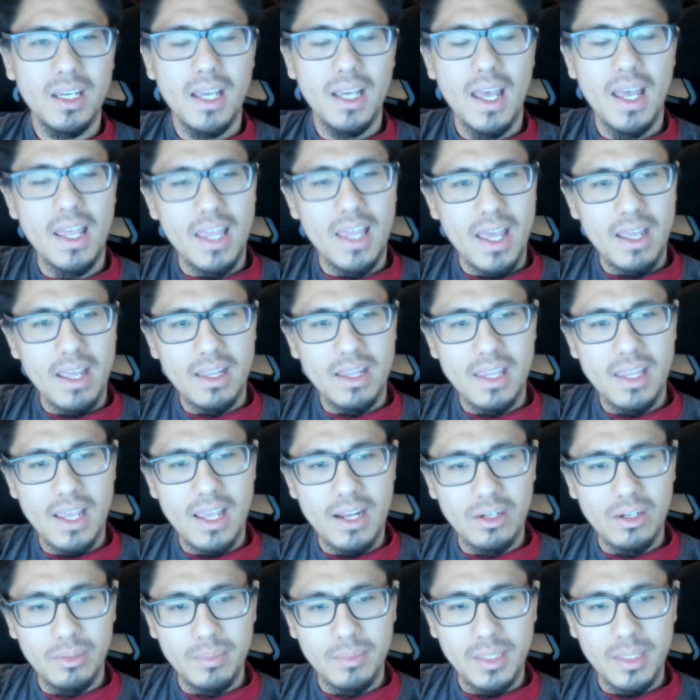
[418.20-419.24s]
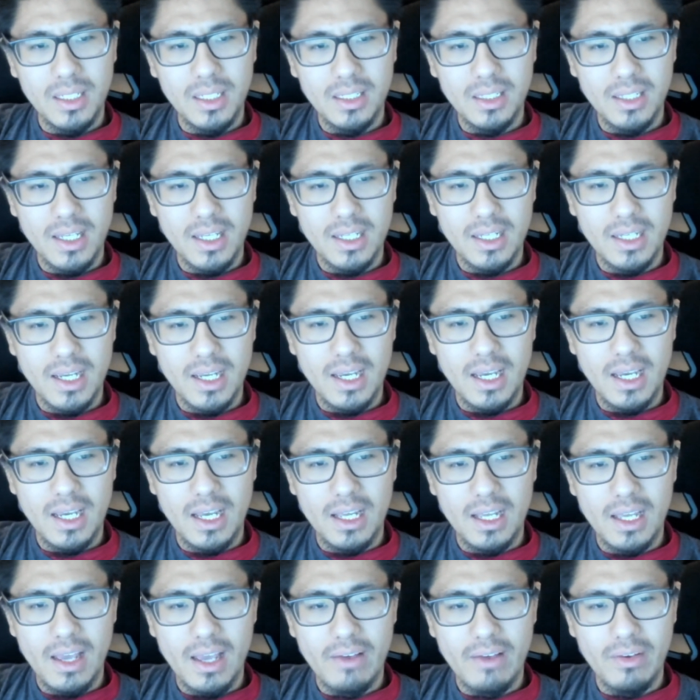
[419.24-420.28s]
And that, that'll mean like I,
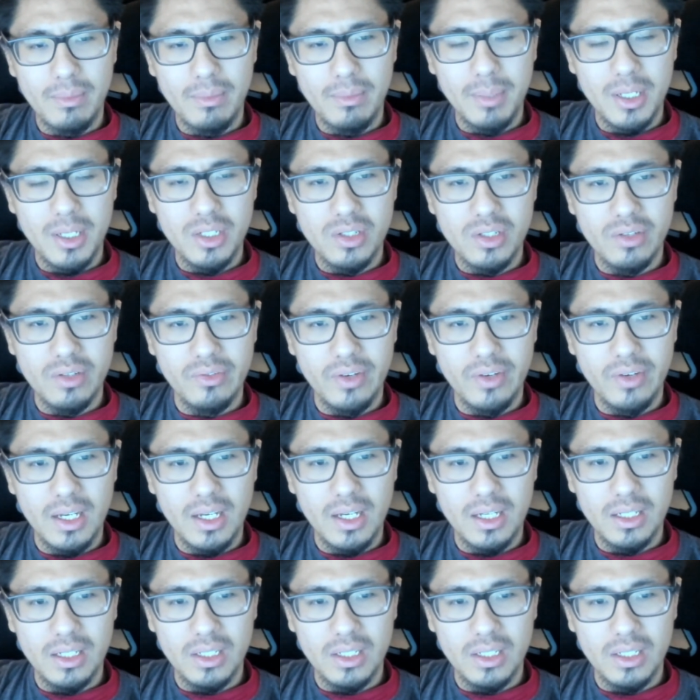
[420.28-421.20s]
will have a bunch of, uh,